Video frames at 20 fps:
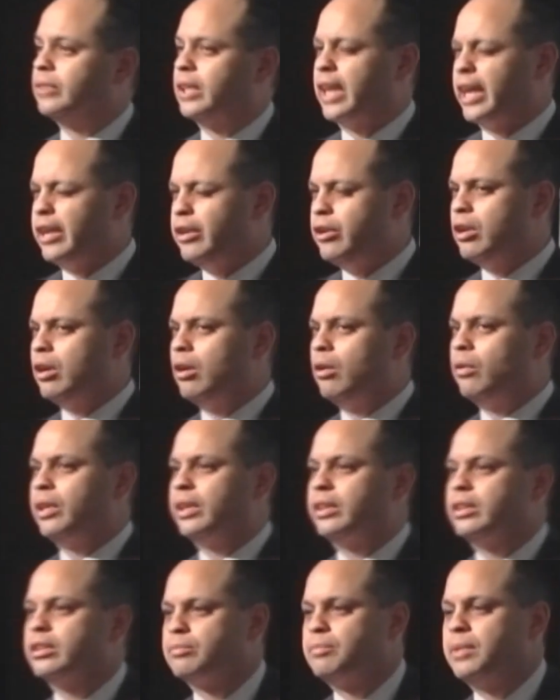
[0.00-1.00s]
and I know
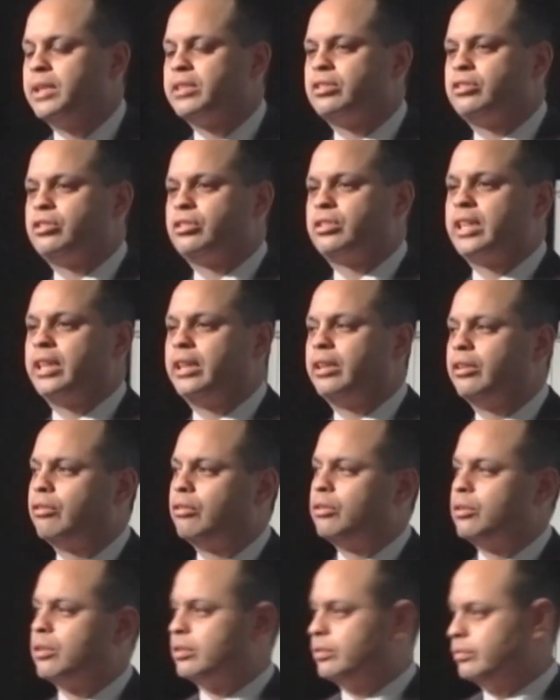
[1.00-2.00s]
that this message is getting
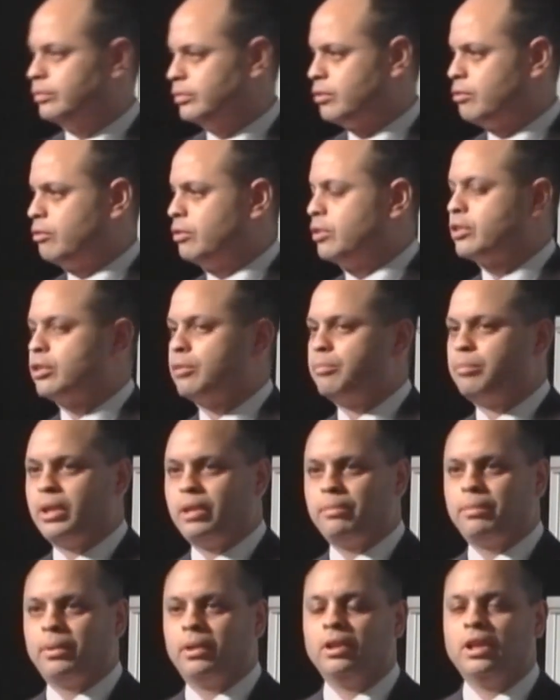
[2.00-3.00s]
through to some
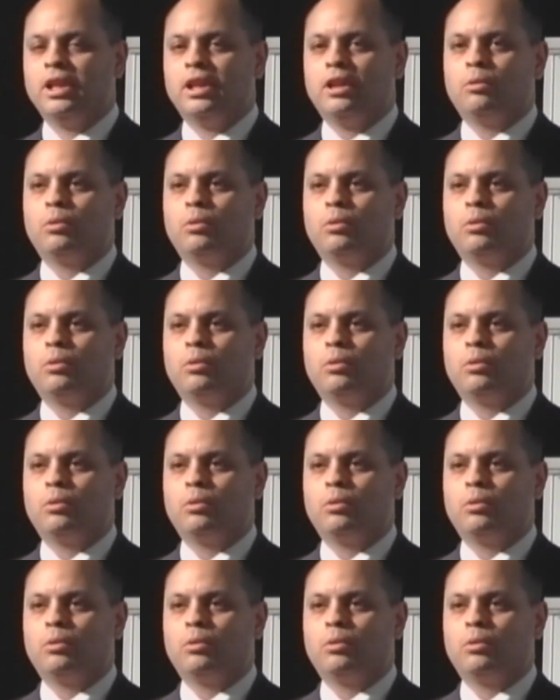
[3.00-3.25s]
people.